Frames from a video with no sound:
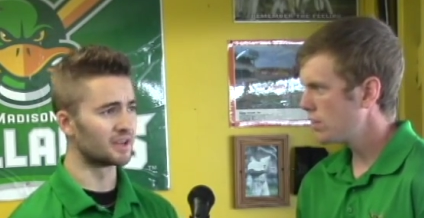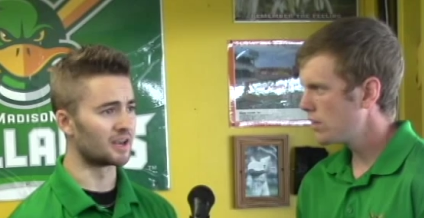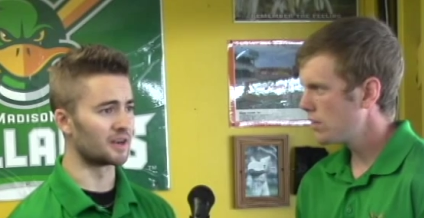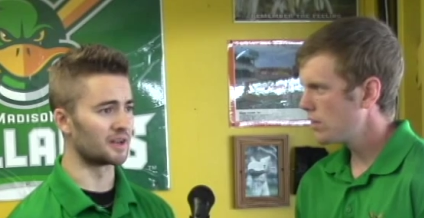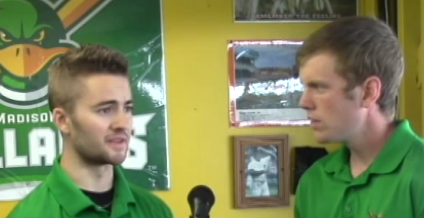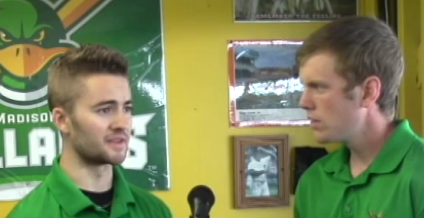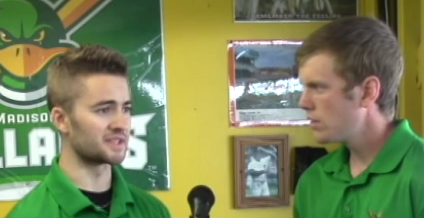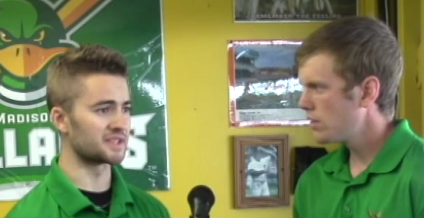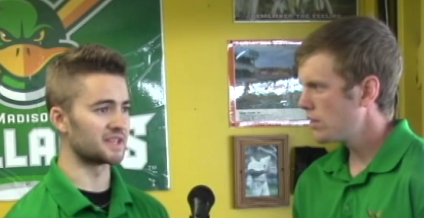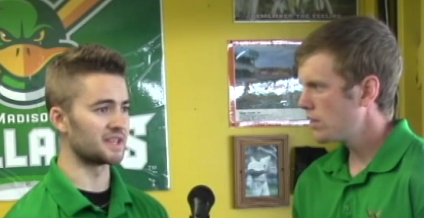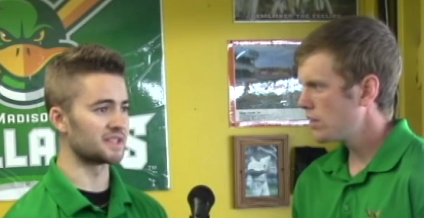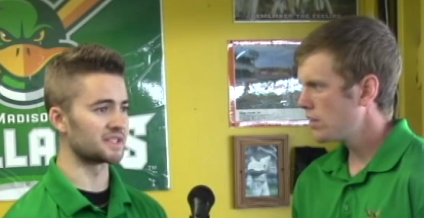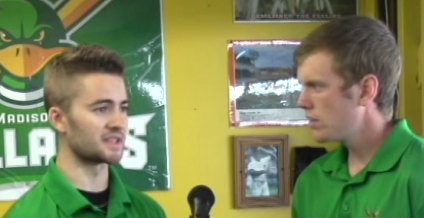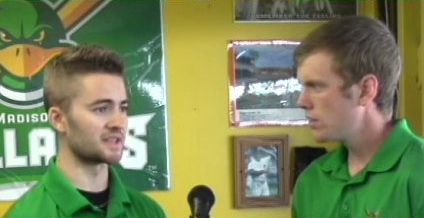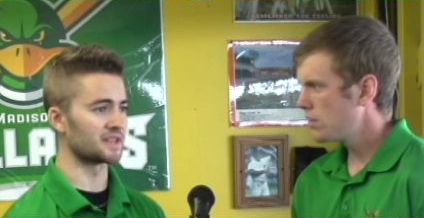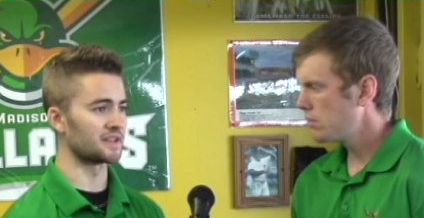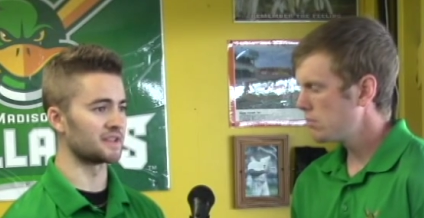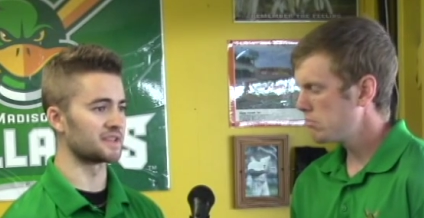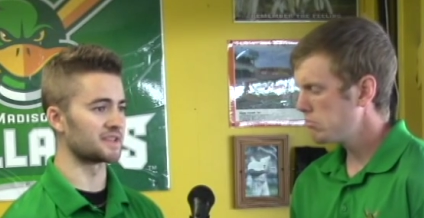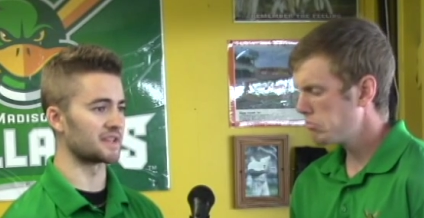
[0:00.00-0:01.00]
Speaker 1: Uh, this
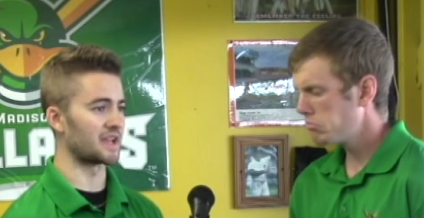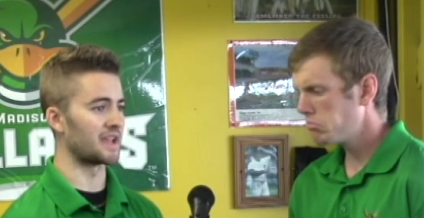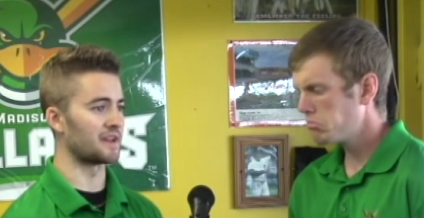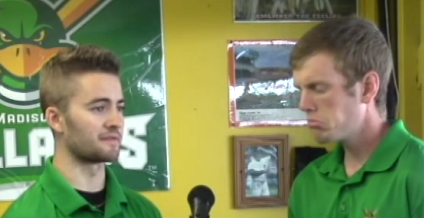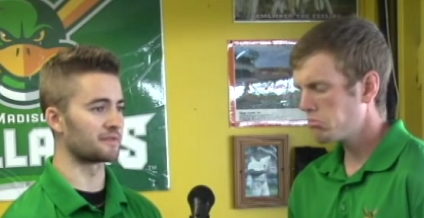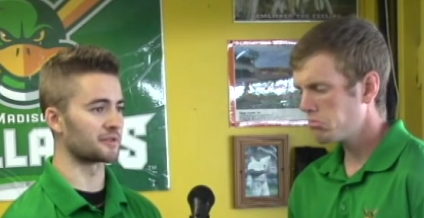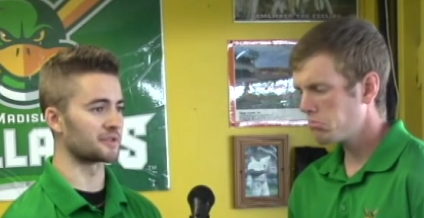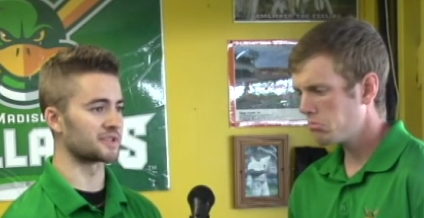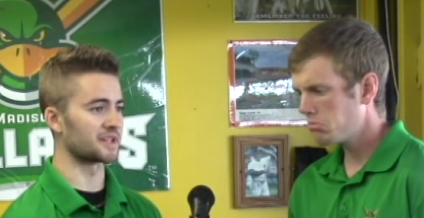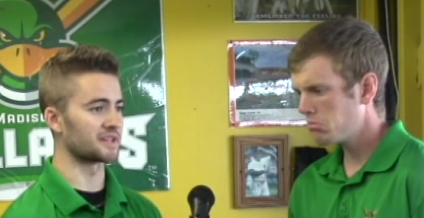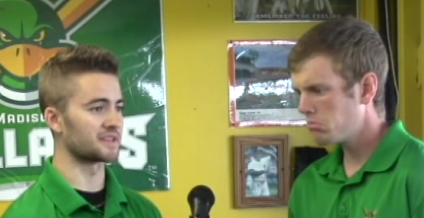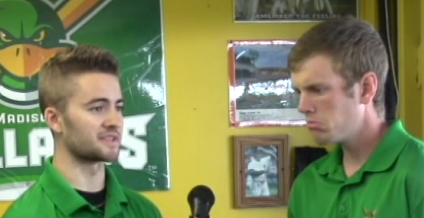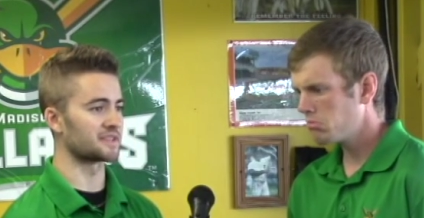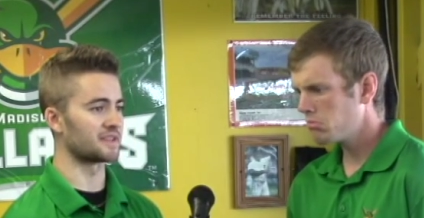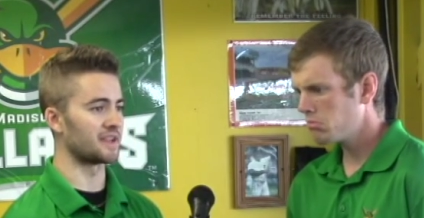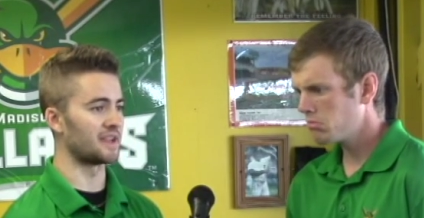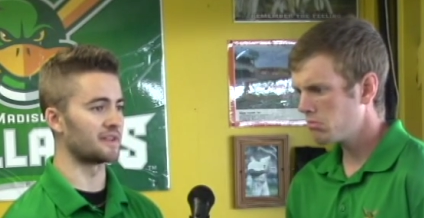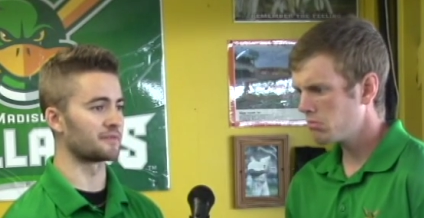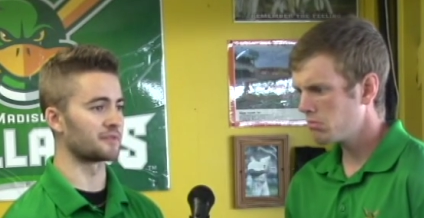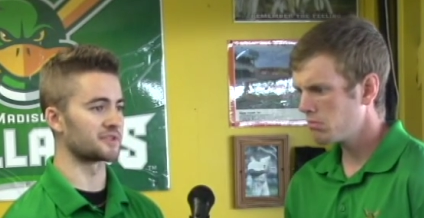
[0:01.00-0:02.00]
season. He's eight for six,
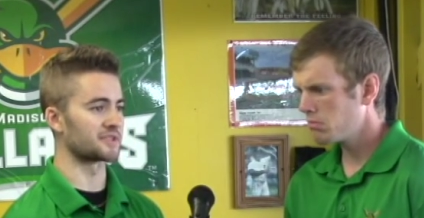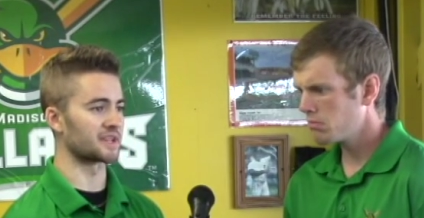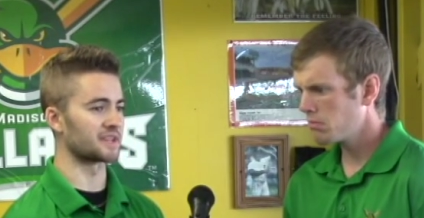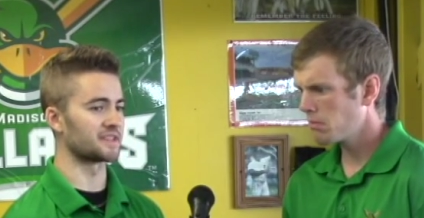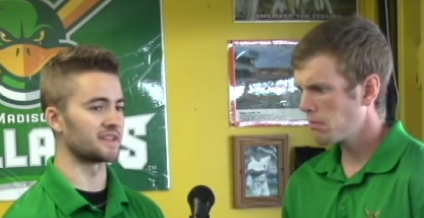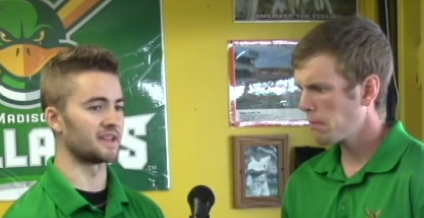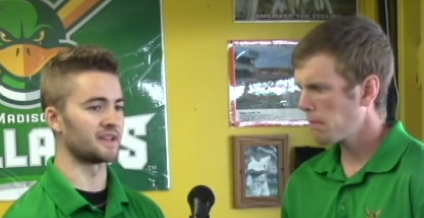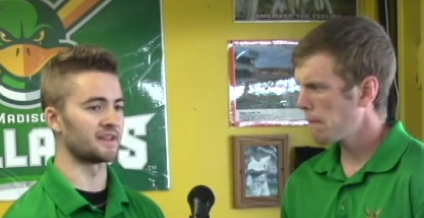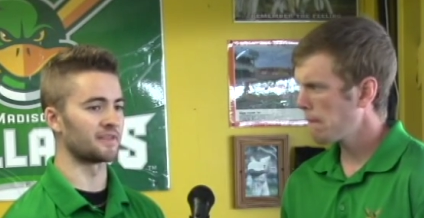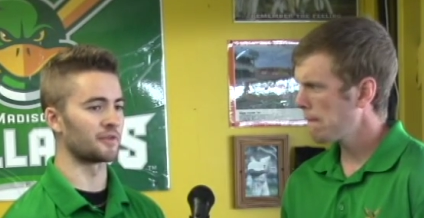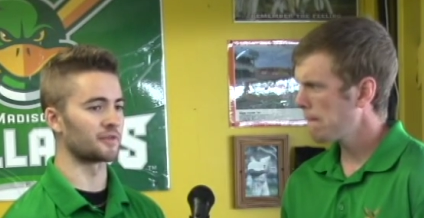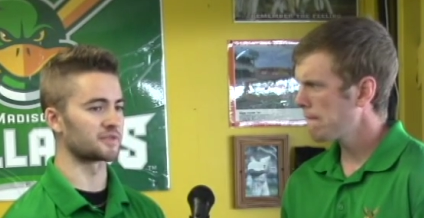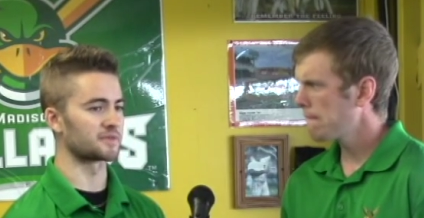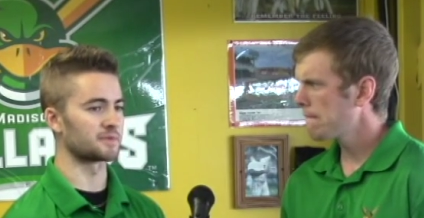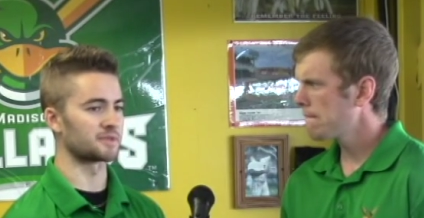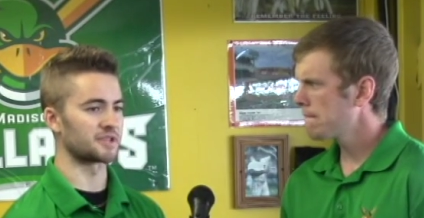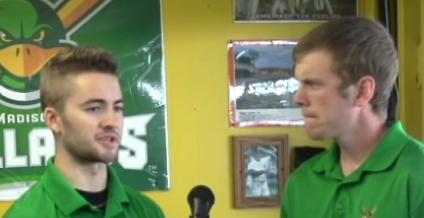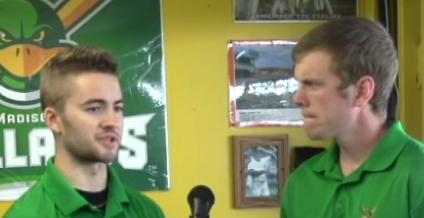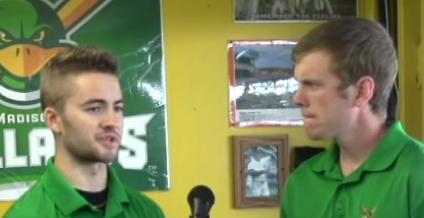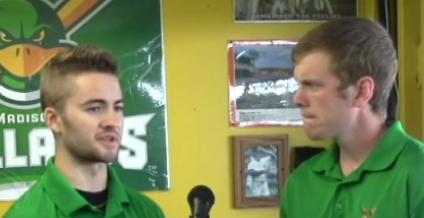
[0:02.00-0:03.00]
eight for 16 in those
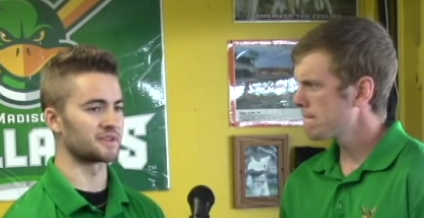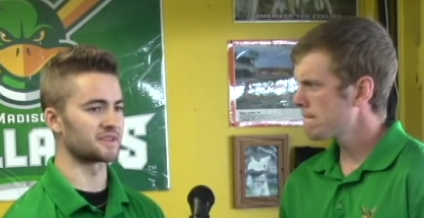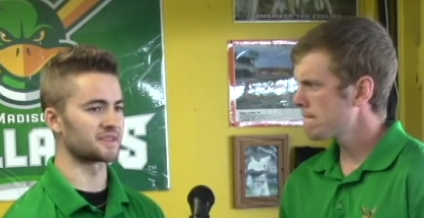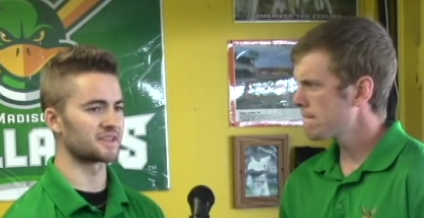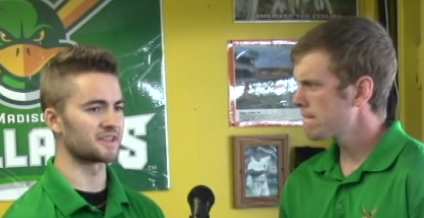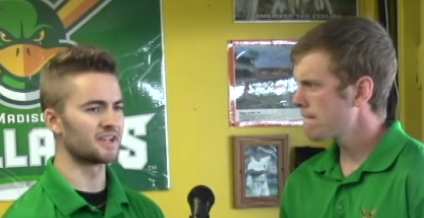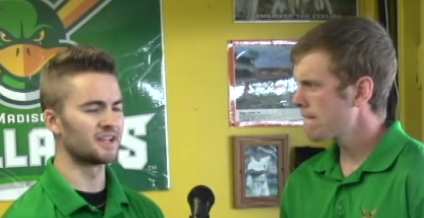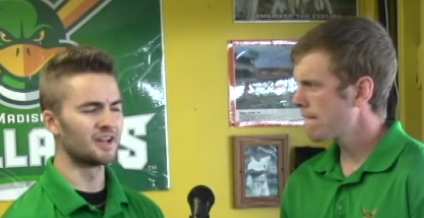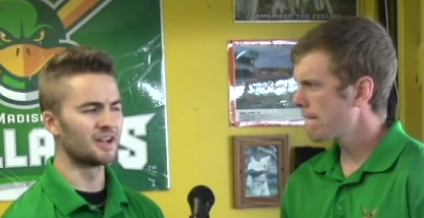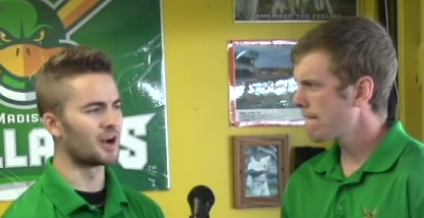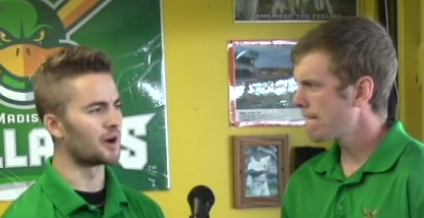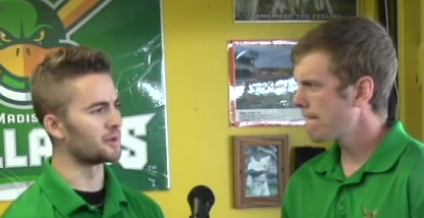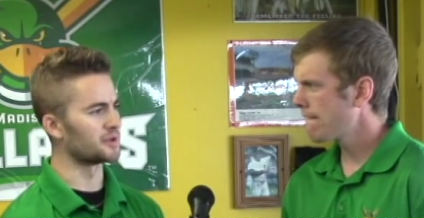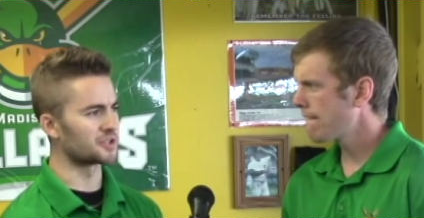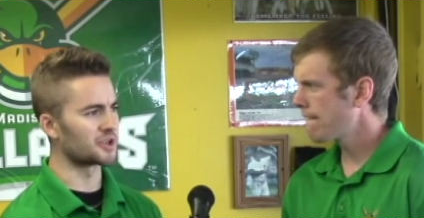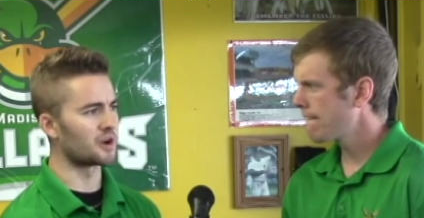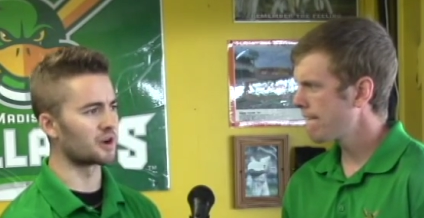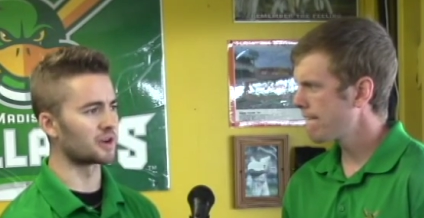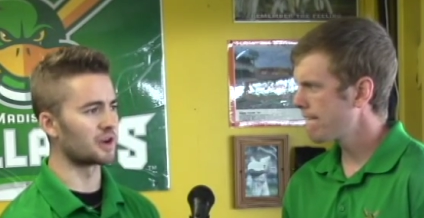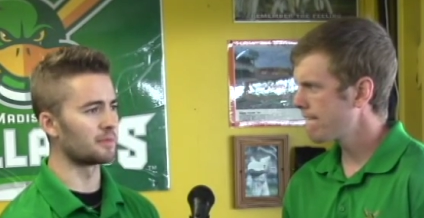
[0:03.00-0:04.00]
positions. Uh, we
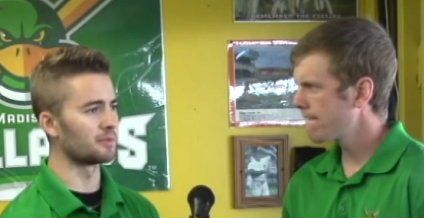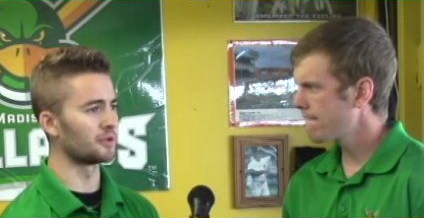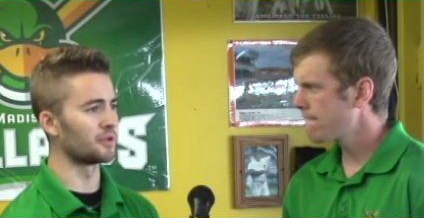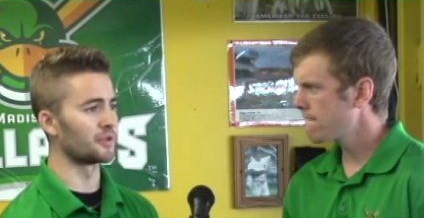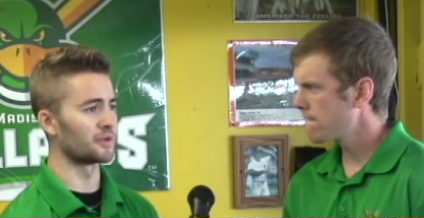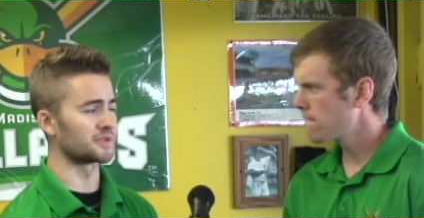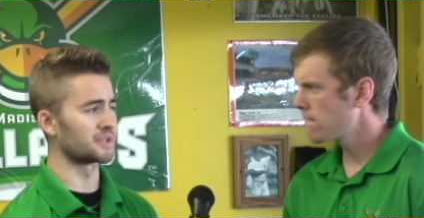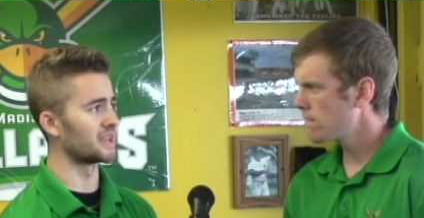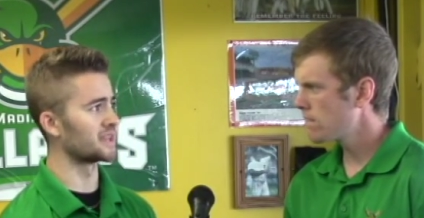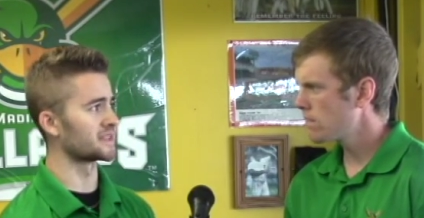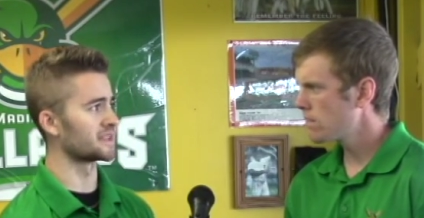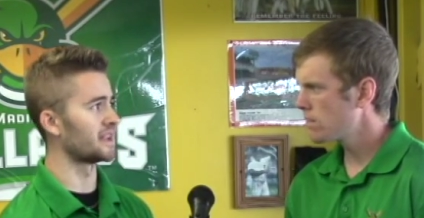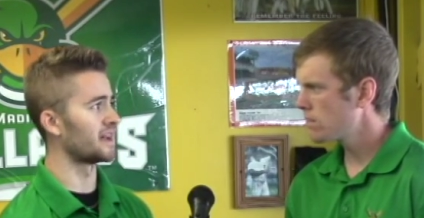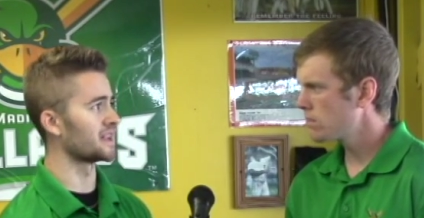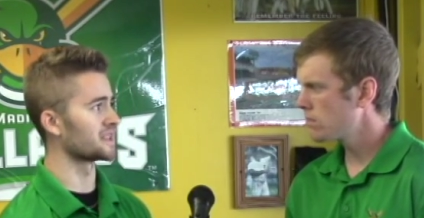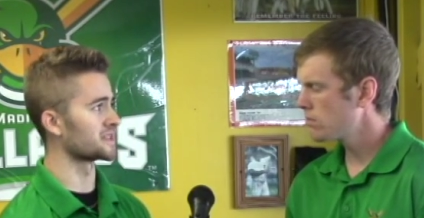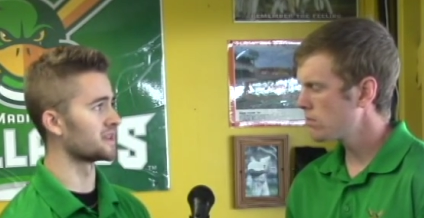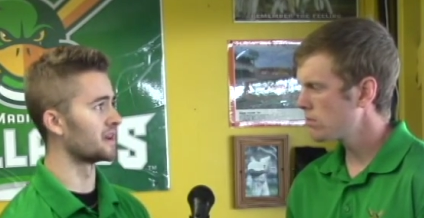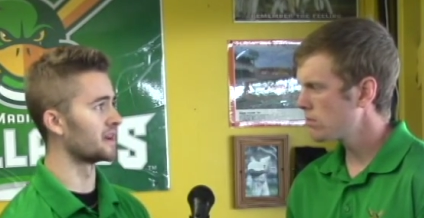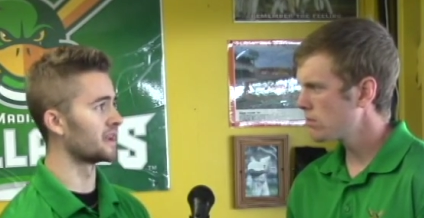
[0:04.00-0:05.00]
saw a couple of those hits
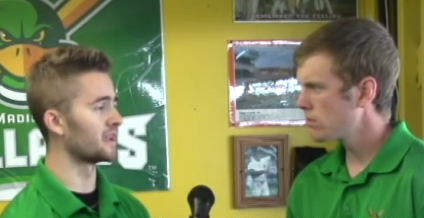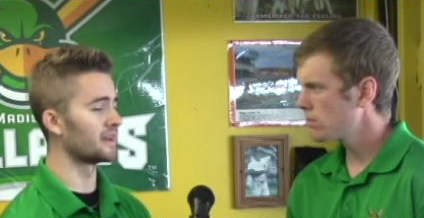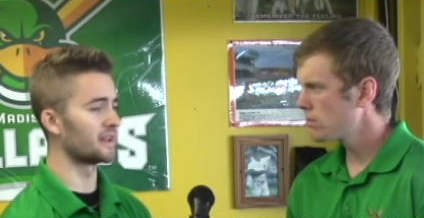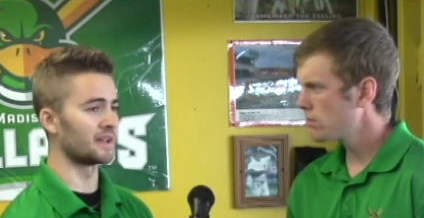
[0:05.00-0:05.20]
last night,